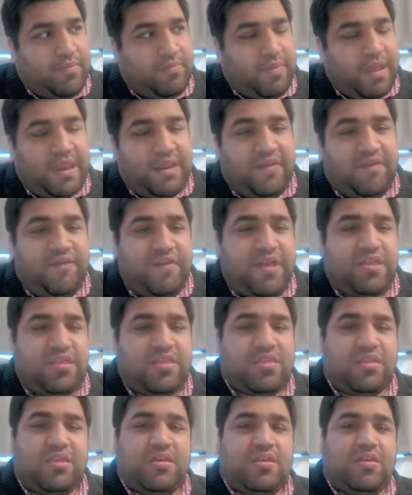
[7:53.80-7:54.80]

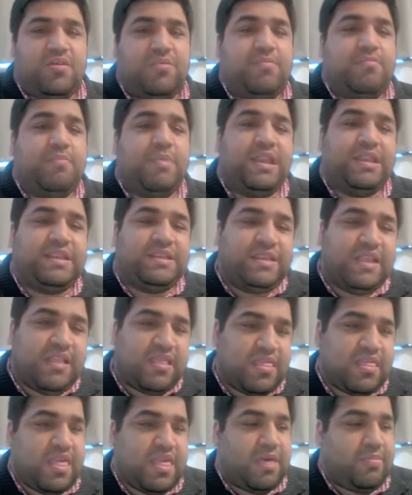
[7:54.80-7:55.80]
manifest
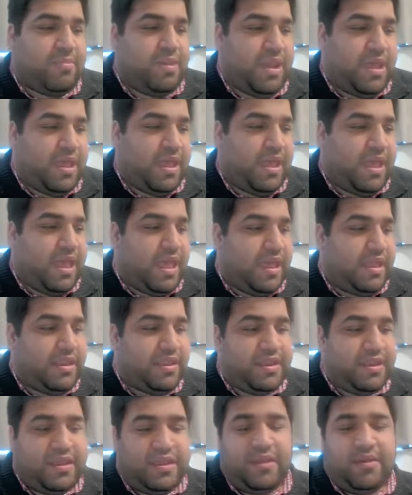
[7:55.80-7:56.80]
mental stamina
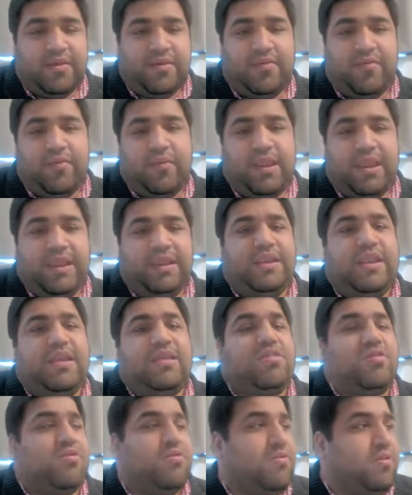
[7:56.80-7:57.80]
and
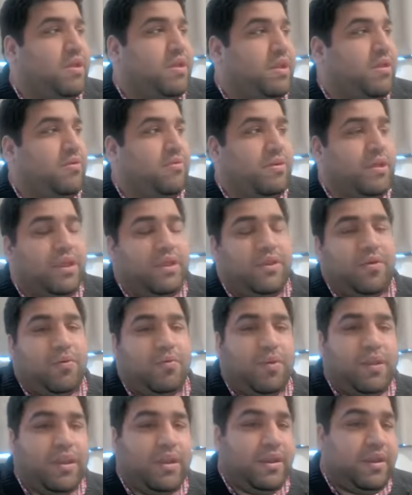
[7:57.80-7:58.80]
willingness to innovate or
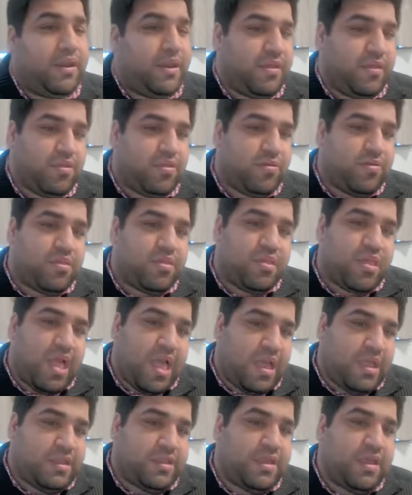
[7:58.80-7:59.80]
willingness to
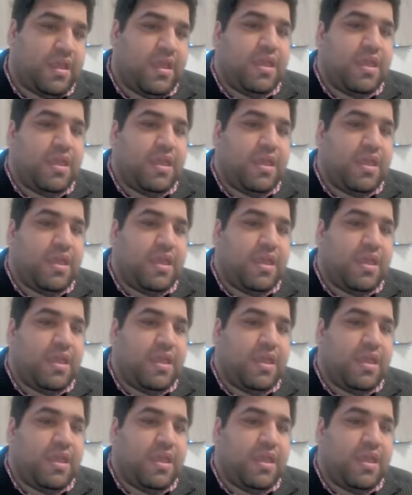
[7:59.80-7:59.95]
stand